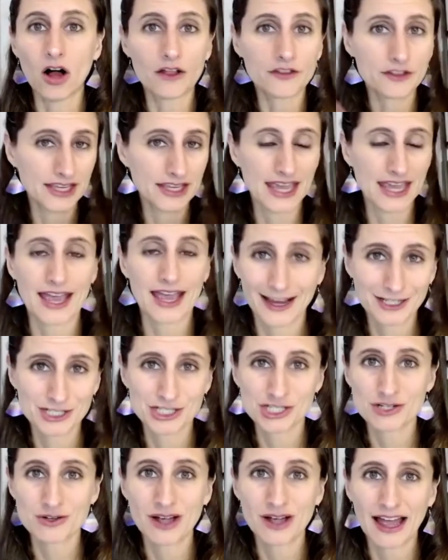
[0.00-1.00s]
the
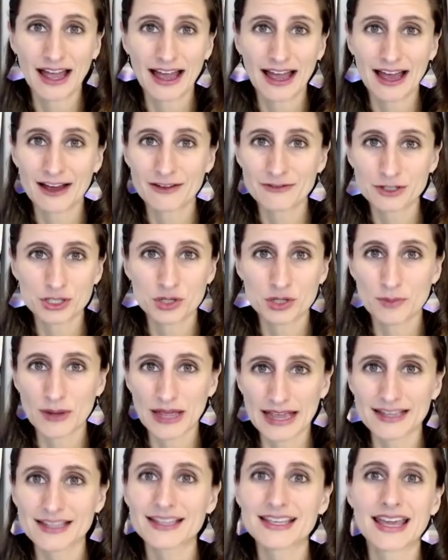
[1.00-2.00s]
cash you have in your
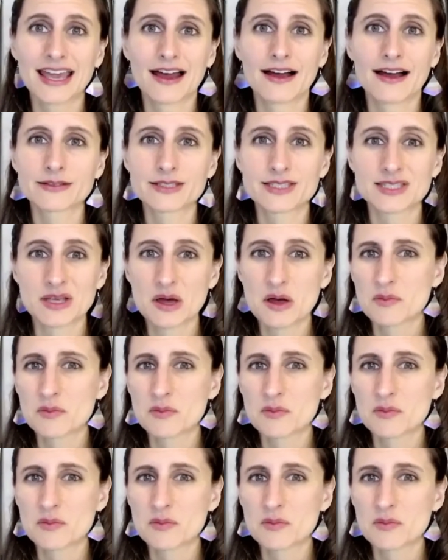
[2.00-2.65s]
bank accounts,